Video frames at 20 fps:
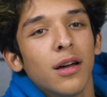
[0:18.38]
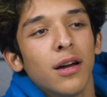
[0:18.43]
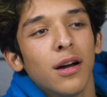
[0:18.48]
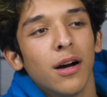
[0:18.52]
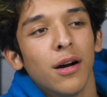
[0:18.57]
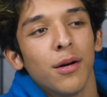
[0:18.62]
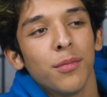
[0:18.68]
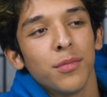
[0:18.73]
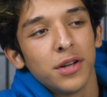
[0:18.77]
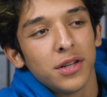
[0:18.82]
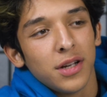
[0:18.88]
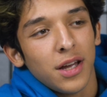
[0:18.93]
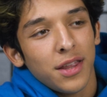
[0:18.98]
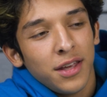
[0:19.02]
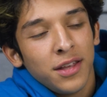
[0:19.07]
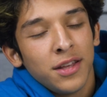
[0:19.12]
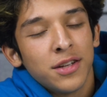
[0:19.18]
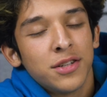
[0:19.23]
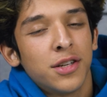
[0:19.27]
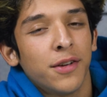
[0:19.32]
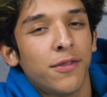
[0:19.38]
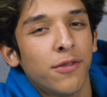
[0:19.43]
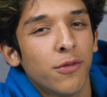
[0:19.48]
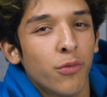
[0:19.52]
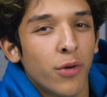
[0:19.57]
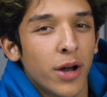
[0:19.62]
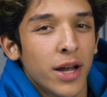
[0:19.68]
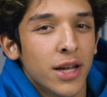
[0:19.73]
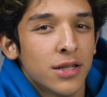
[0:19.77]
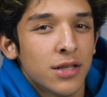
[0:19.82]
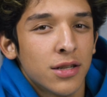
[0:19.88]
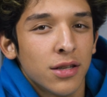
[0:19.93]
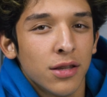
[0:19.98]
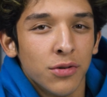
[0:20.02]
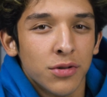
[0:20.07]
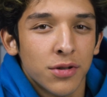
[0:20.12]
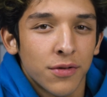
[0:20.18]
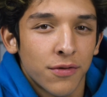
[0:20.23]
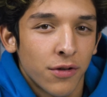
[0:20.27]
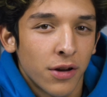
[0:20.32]
I think there's different ways to
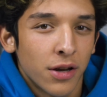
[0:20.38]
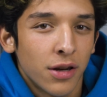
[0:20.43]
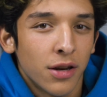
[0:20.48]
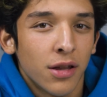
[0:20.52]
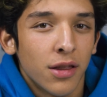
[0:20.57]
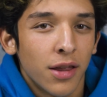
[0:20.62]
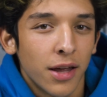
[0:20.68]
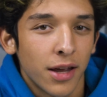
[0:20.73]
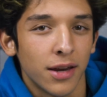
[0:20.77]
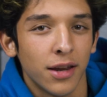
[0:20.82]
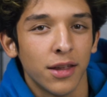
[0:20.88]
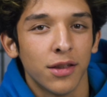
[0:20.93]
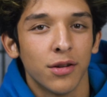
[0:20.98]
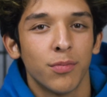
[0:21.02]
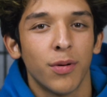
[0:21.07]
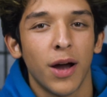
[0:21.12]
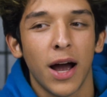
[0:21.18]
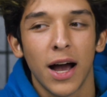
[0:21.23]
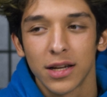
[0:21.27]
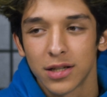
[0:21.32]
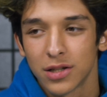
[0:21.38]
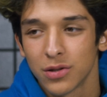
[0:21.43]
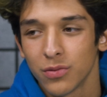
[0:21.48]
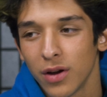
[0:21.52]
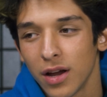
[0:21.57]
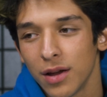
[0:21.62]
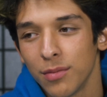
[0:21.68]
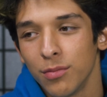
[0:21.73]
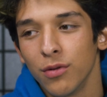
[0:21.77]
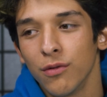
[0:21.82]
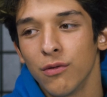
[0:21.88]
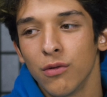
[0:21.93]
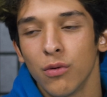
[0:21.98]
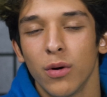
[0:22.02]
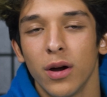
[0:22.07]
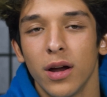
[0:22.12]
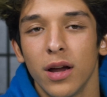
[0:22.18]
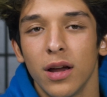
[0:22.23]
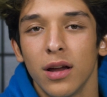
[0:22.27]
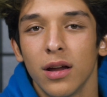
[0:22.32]
lose a friend. They can either pass away, move
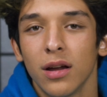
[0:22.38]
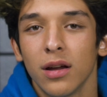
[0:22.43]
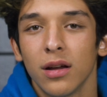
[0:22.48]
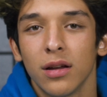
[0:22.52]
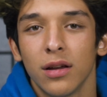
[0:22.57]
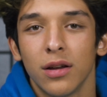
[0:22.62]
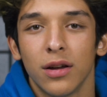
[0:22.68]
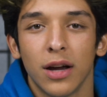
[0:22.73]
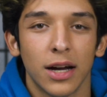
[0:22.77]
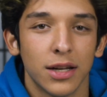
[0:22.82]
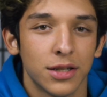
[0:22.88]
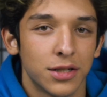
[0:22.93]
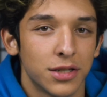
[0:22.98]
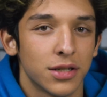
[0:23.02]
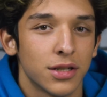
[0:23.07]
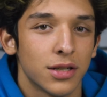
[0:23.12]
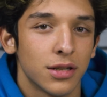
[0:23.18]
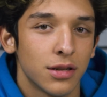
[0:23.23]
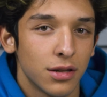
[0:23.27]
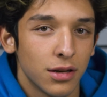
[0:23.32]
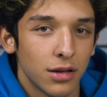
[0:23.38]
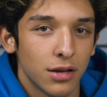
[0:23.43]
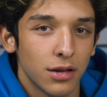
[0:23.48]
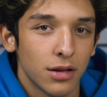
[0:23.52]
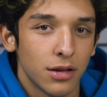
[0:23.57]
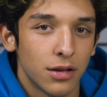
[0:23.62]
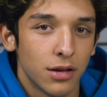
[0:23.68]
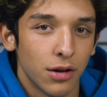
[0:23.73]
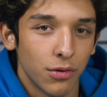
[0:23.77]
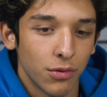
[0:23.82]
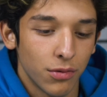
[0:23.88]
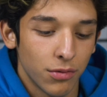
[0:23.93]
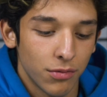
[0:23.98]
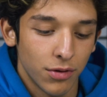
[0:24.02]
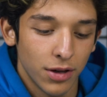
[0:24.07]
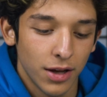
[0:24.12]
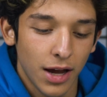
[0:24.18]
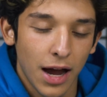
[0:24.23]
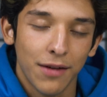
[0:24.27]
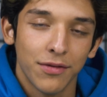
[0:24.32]
away, you guys just don't
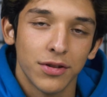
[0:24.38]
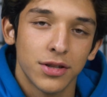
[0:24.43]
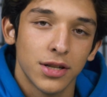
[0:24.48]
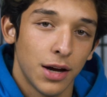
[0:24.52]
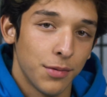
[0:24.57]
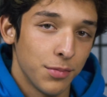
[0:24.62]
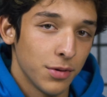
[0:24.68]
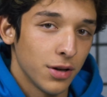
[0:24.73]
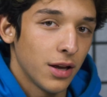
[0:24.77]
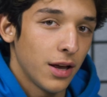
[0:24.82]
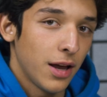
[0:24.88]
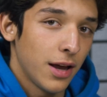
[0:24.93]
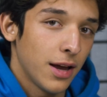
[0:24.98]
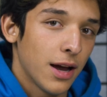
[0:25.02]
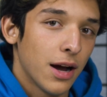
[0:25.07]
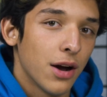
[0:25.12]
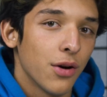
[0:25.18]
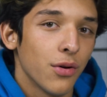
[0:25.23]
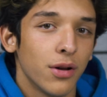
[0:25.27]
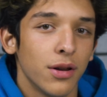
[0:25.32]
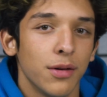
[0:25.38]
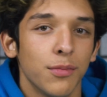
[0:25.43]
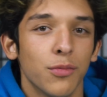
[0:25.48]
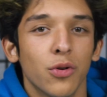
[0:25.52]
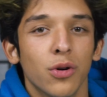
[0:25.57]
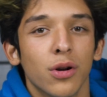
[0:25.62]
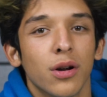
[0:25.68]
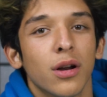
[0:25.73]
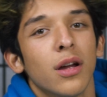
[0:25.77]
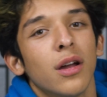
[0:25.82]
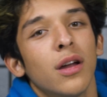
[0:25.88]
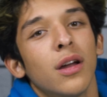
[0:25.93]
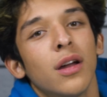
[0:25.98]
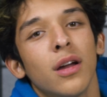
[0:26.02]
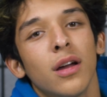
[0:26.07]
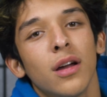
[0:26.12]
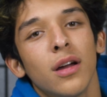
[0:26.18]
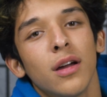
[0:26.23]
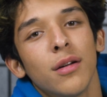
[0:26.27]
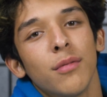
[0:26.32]
really have the time to hang out anymore.
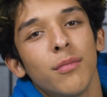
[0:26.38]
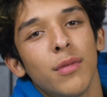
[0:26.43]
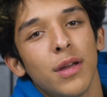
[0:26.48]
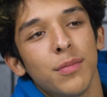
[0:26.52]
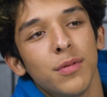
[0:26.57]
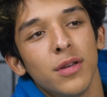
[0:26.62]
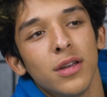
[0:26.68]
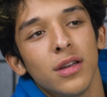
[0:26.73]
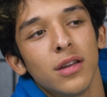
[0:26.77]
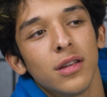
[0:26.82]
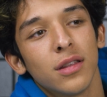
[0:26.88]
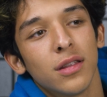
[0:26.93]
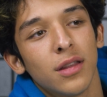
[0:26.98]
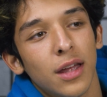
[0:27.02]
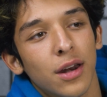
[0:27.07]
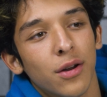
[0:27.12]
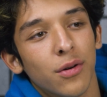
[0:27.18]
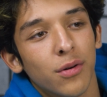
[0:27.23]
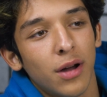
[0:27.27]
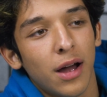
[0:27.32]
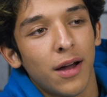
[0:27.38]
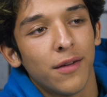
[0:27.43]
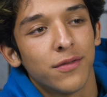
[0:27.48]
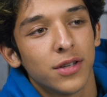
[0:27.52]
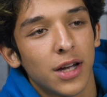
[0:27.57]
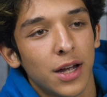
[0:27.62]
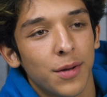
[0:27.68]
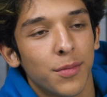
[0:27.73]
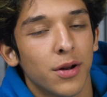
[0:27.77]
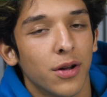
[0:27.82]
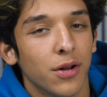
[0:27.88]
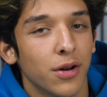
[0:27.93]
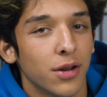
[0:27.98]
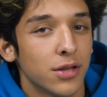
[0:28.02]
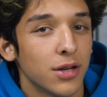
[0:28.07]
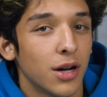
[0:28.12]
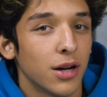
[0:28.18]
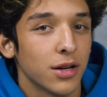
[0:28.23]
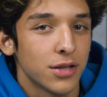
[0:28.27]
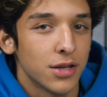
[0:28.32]
Maybe they don't have time at all to
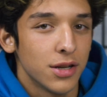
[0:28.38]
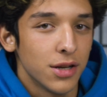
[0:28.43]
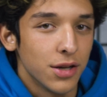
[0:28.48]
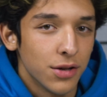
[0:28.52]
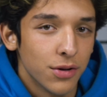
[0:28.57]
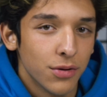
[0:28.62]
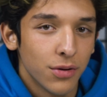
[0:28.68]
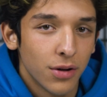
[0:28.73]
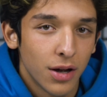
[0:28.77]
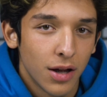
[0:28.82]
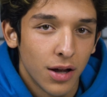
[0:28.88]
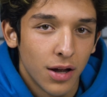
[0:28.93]
talk to you.